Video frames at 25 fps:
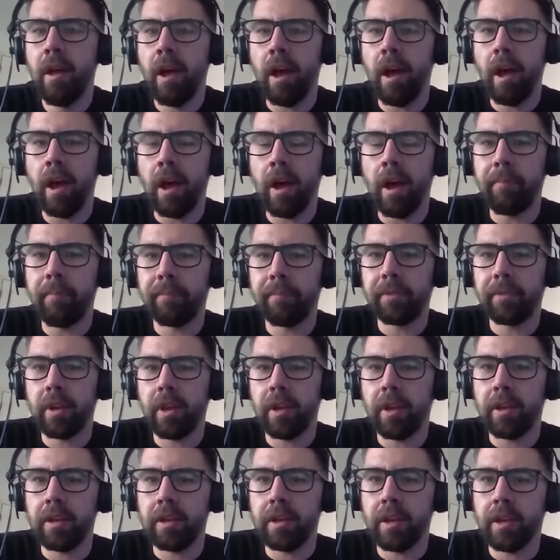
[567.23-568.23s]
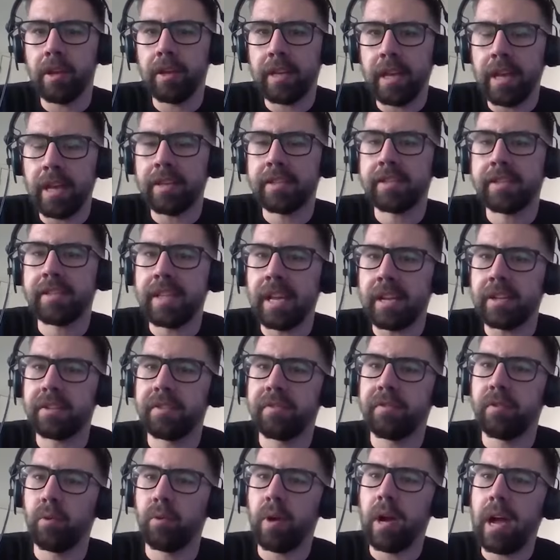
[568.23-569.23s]
um, get a sense
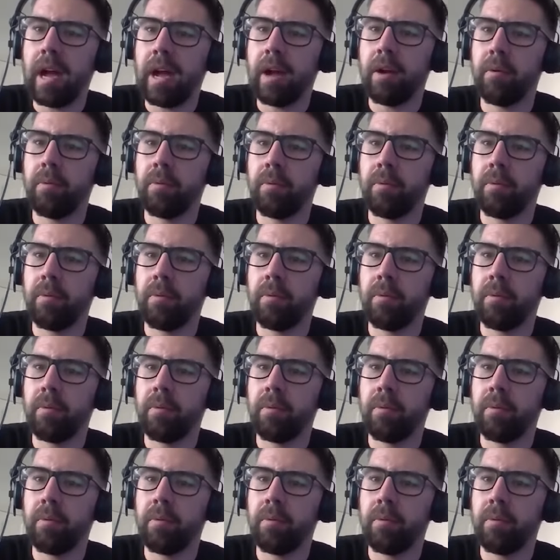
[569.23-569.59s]
for how